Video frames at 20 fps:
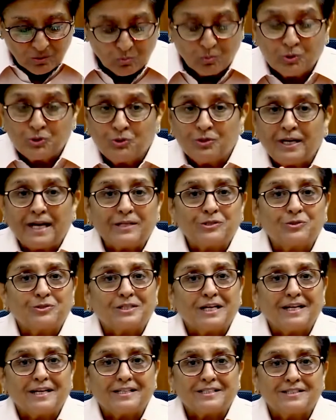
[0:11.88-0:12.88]
Would you like to
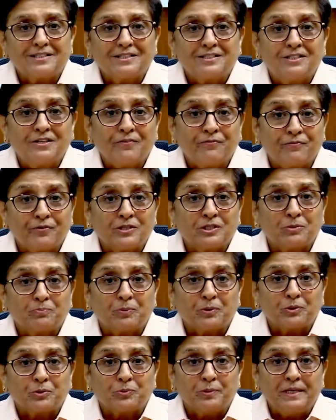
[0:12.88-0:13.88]
tell us the difference
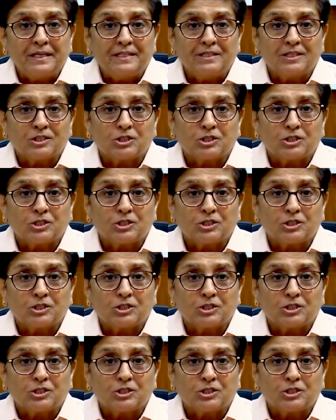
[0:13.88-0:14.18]
between